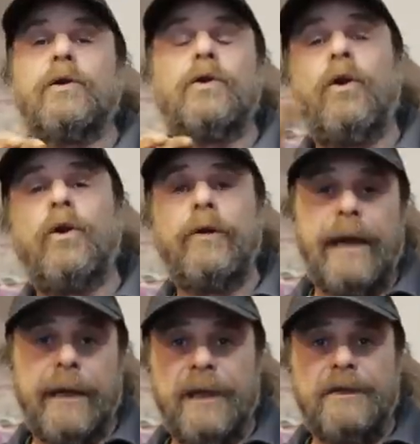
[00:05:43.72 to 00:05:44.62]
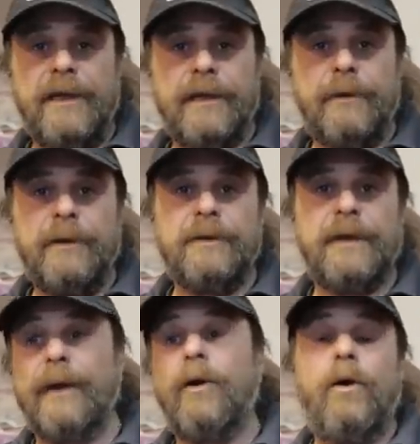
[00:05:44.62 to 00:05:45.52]
Longer LSA number is
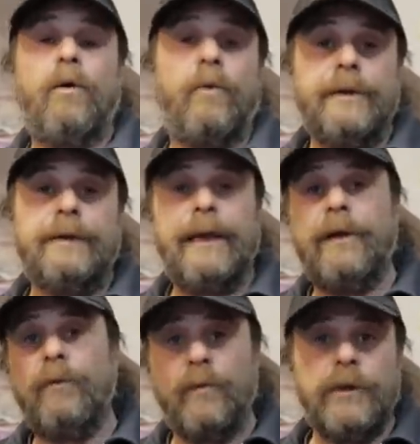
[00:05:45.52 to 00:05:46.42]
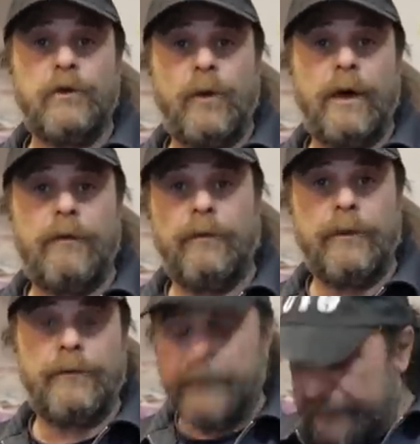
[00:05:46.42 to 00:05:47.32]
like 110, 112,
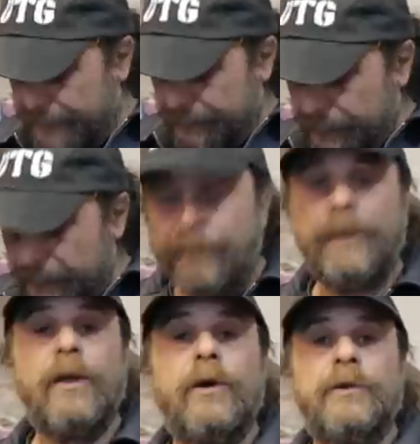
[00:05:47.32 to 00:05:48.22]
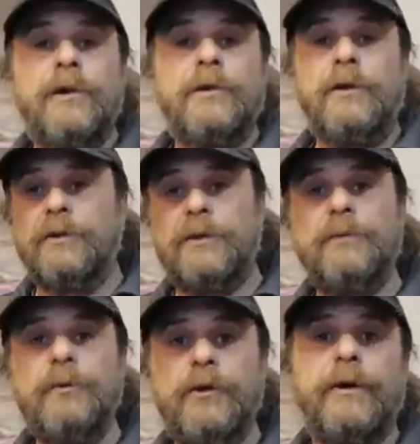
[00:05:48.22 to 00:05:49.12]
114. Those are your
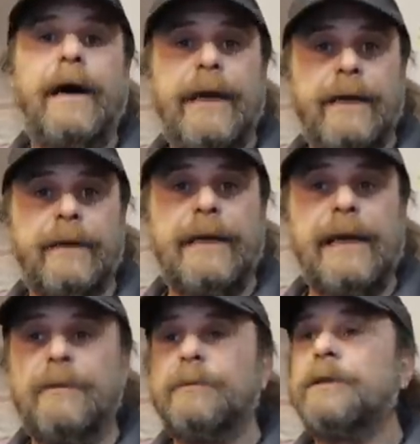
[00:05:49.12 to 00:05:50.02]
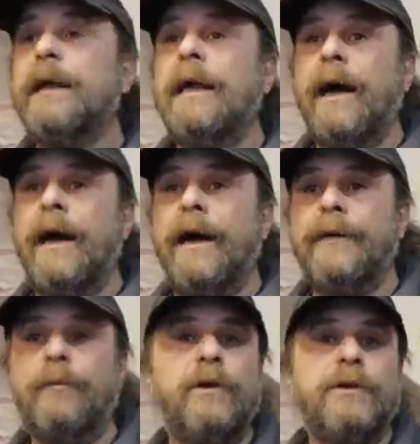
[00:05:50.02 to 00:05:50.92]
smoother idle cams. Uh,
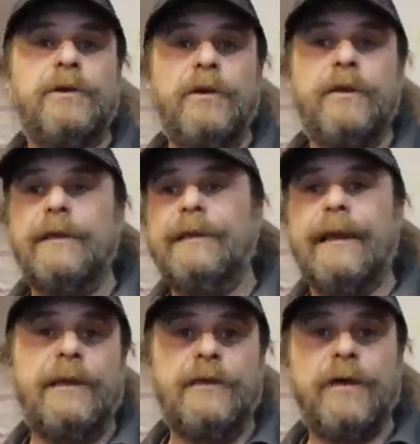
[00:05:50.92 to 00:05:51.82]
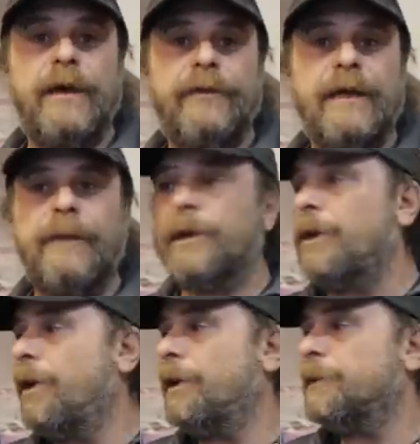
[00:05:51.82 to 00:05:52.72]
they're more suited to daily driver type of
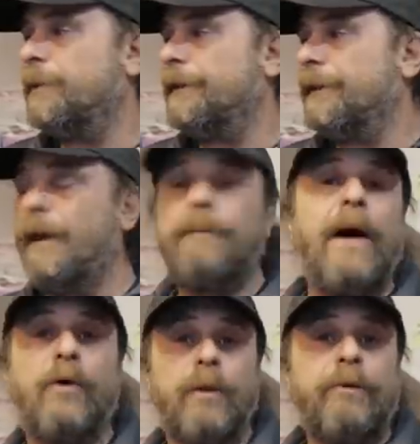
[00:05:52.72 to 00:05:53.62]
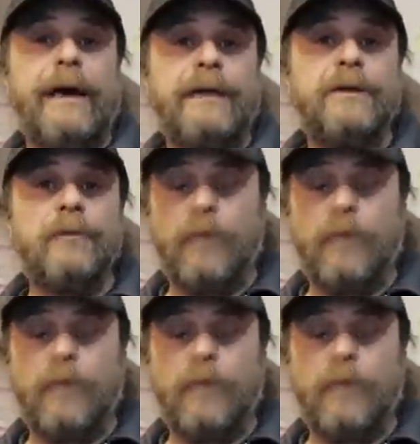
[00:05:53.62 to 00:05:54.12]
cars with uh, power brakes